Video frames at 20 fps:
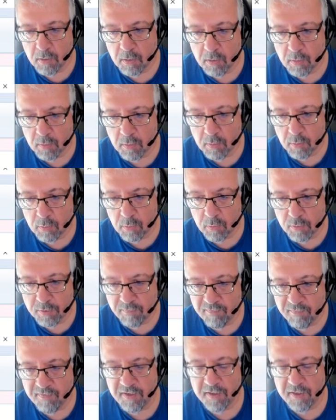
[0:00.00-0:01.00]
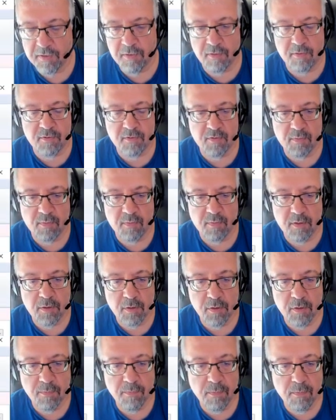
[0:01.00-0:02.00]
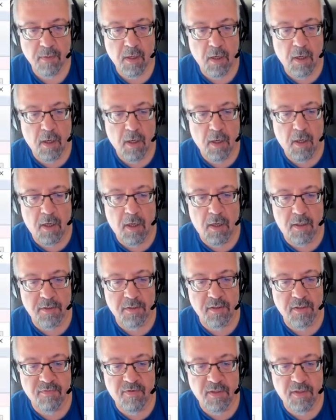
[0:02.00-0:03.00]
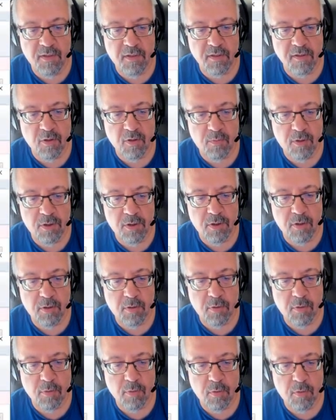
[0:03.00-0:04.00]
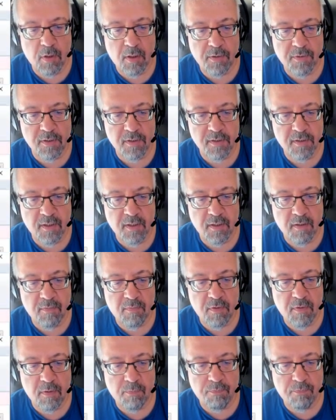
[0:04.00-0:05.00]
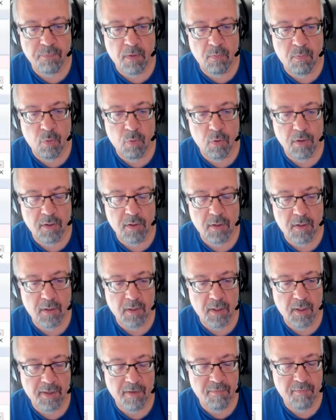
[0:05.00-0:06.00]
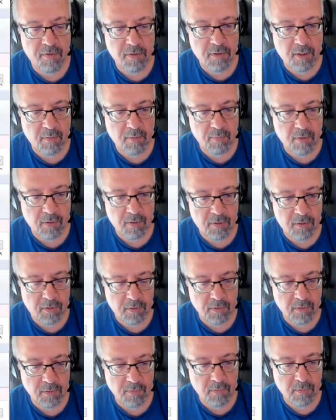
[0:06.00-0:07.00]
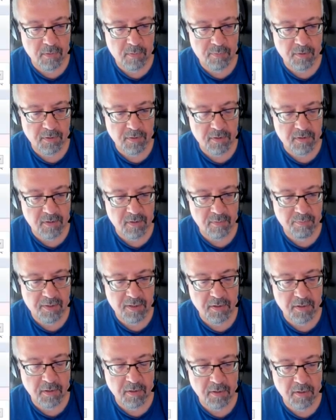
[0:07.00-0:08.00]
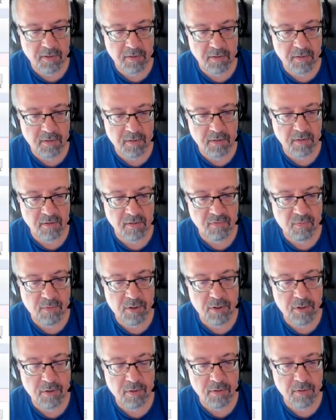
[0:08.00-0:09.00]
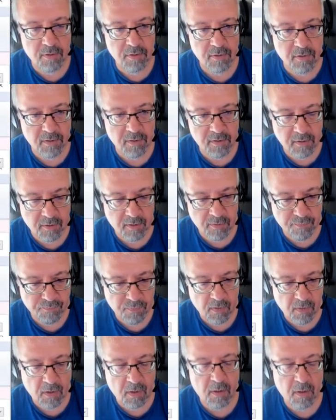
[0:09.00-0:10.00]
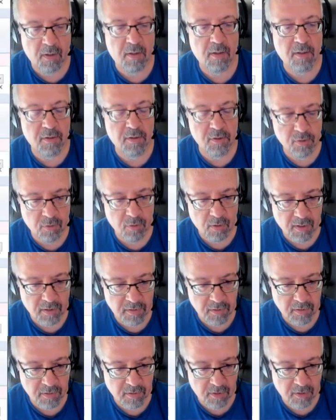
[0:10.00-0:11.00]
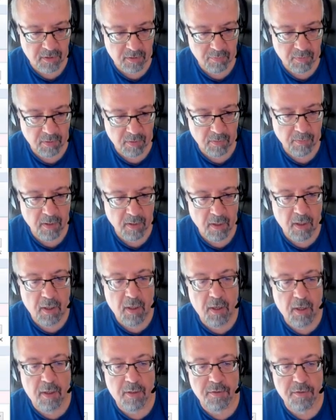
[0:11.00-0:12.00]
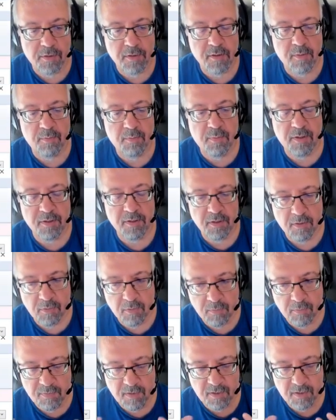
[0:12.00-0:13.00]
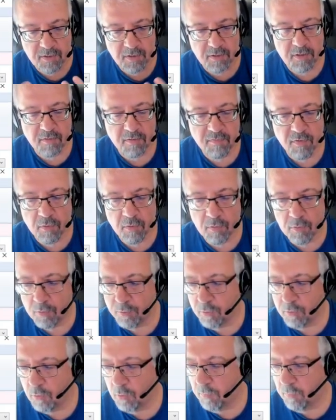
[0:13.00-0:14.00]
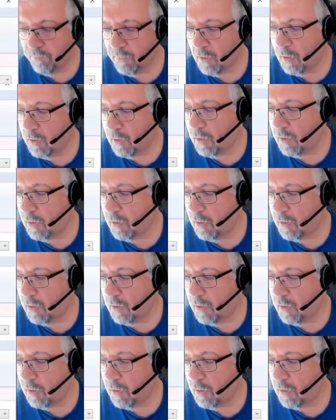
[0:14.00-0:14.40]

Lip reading: onto the fact transformation. This fact transformation, you understand, we work here, every table here participating in this transformation. This is a historized table, and it's pretty difficult to